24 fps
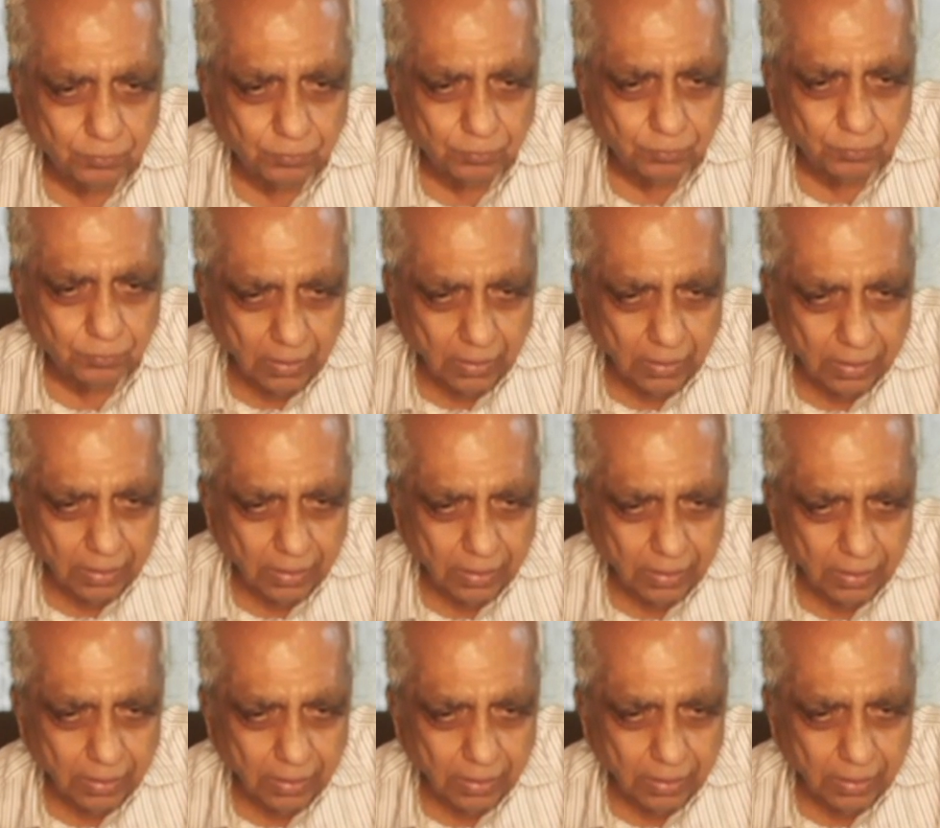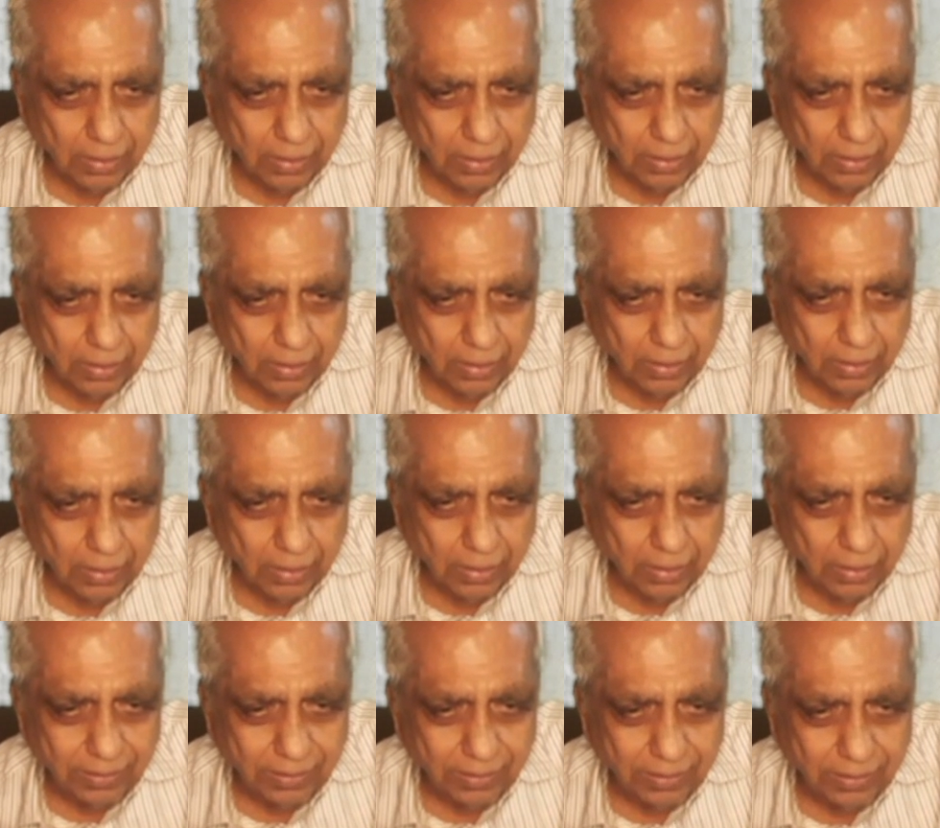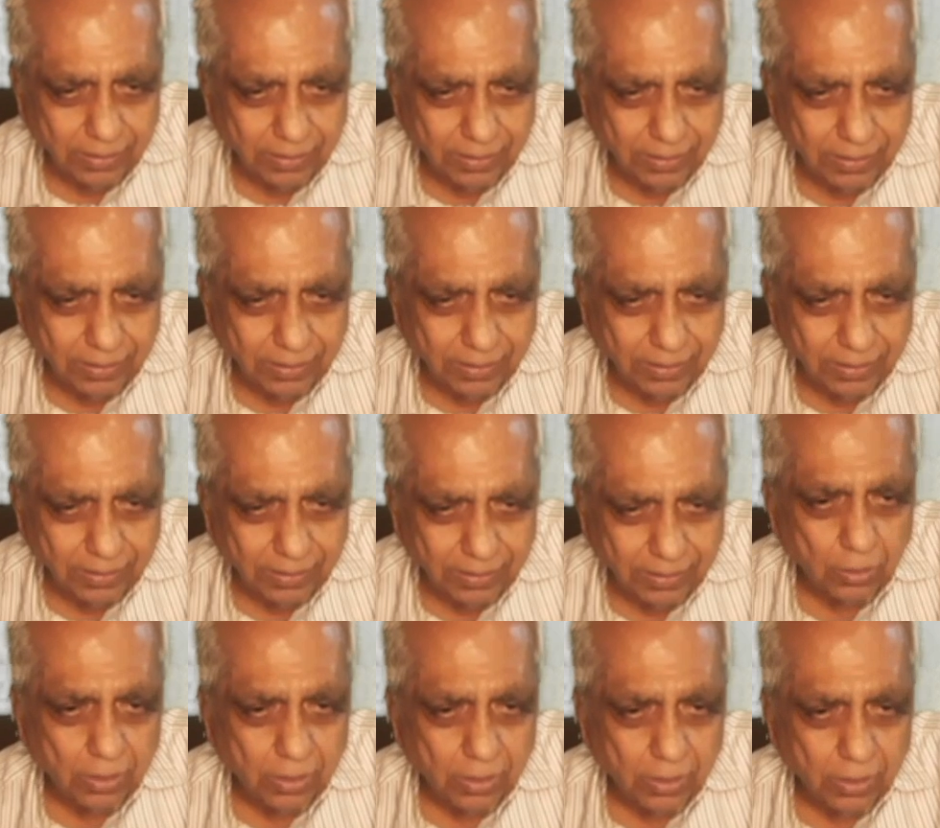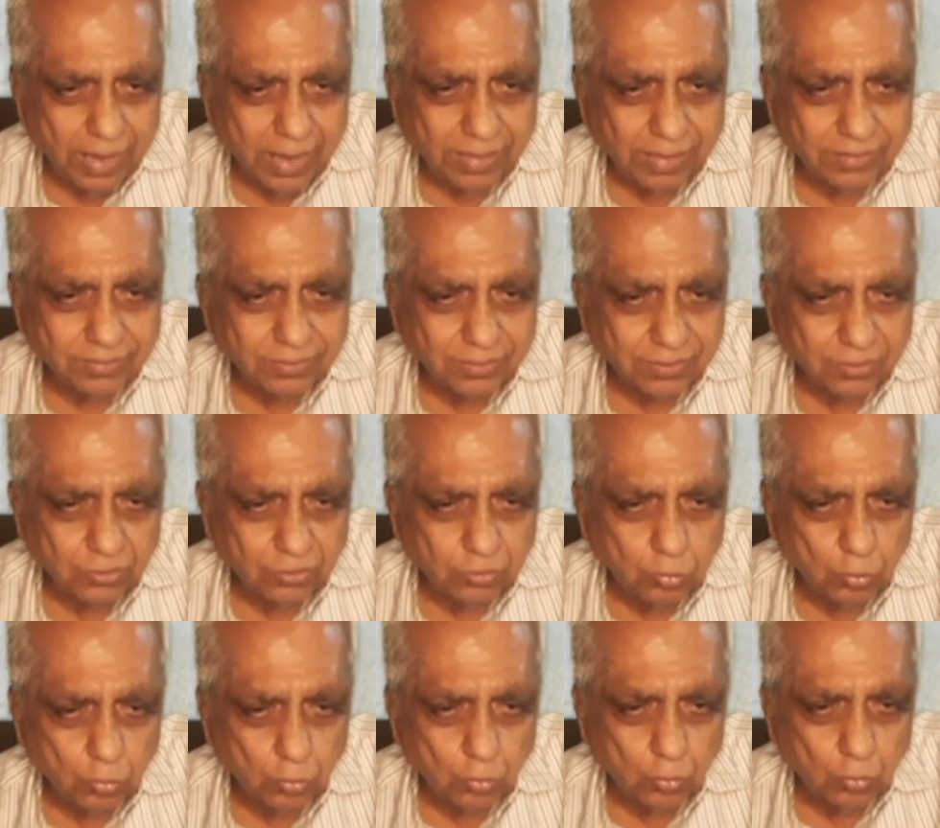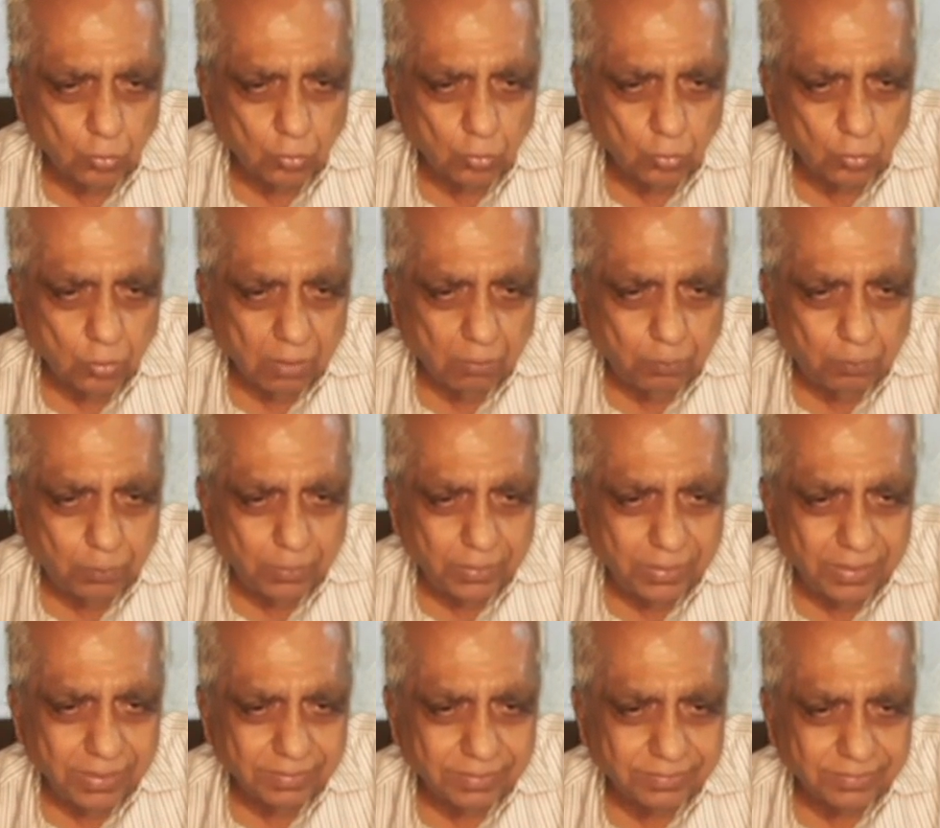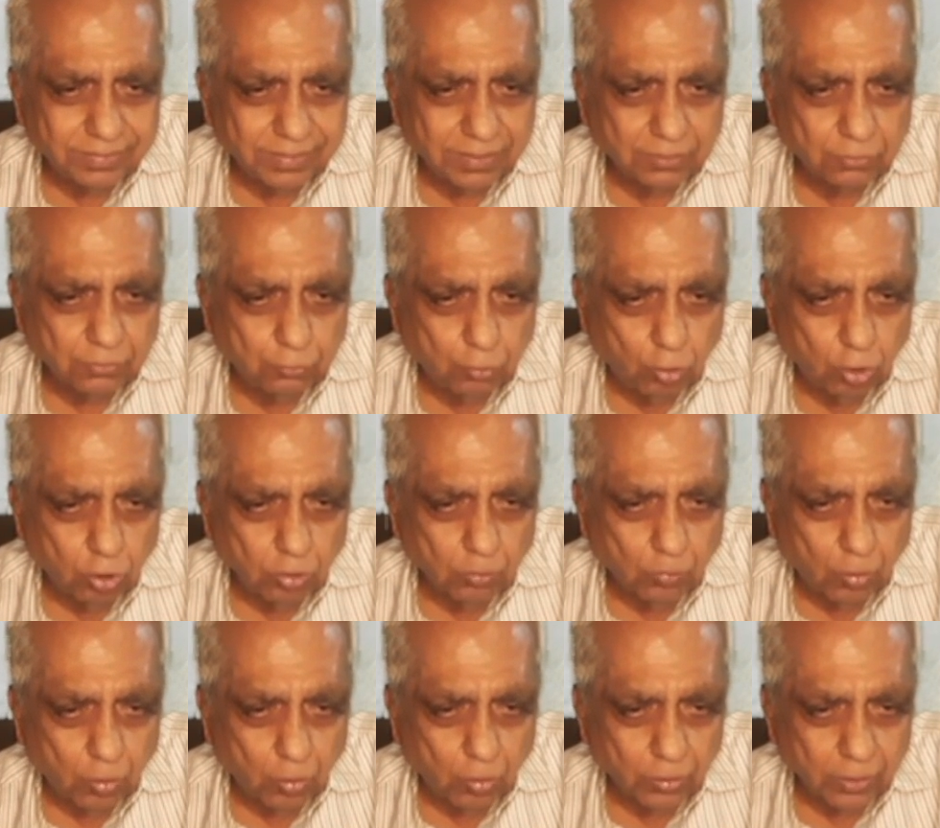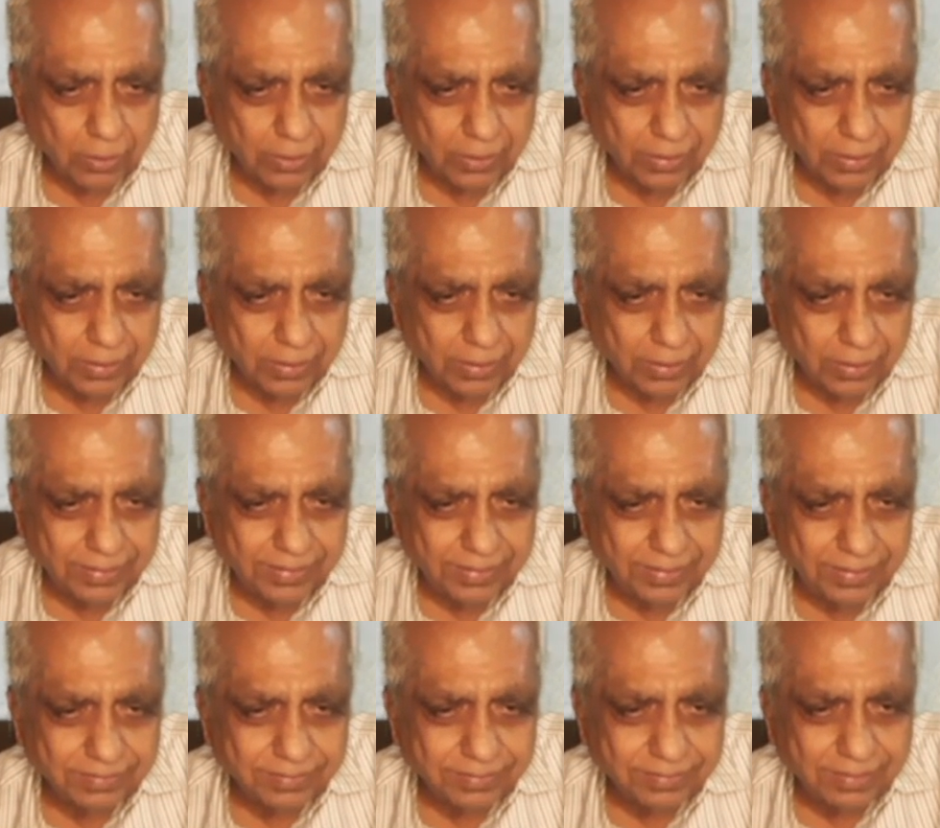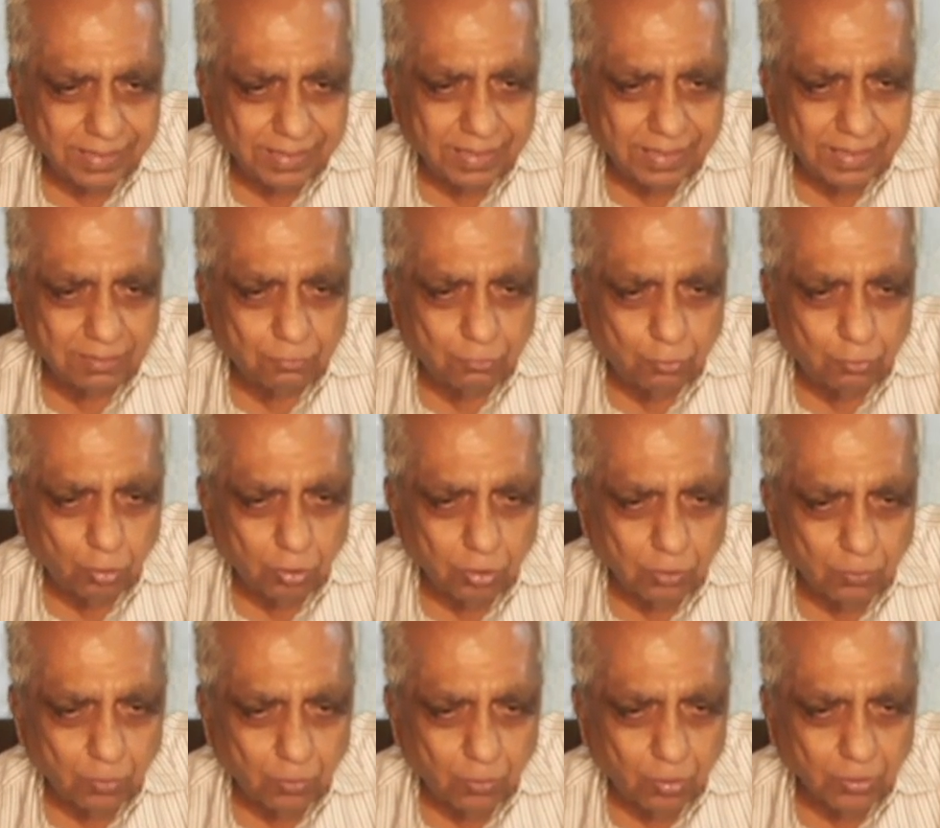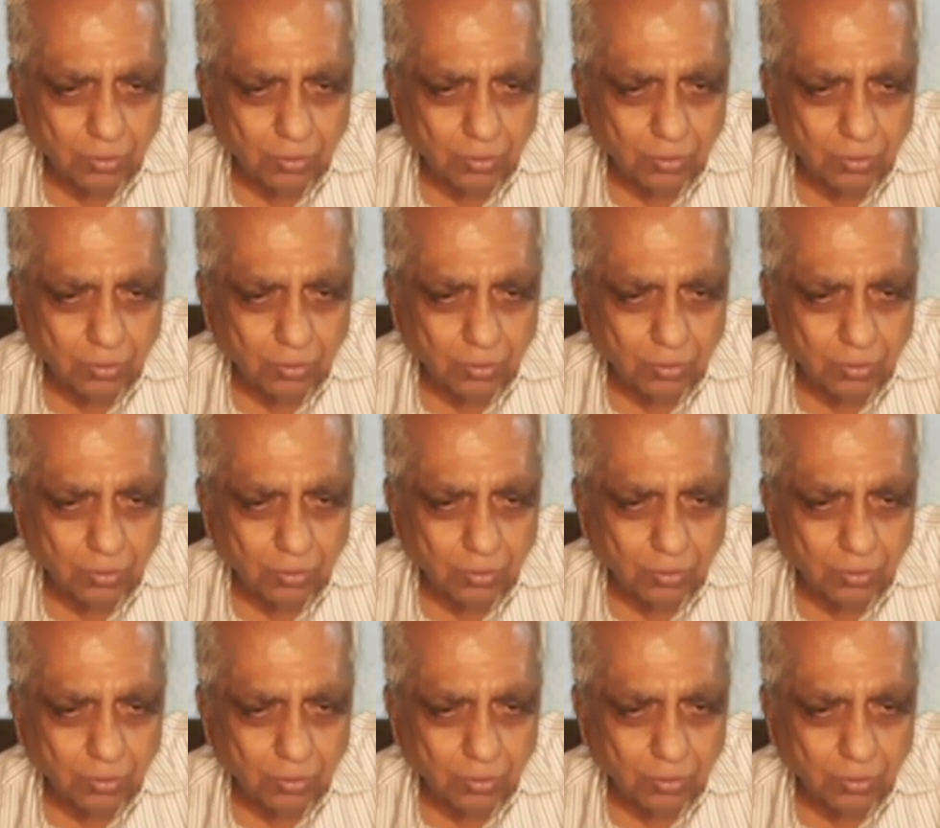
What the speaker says: It is increasing by 2. S is 2, P is 6, 4 more, D is 10, 4 more,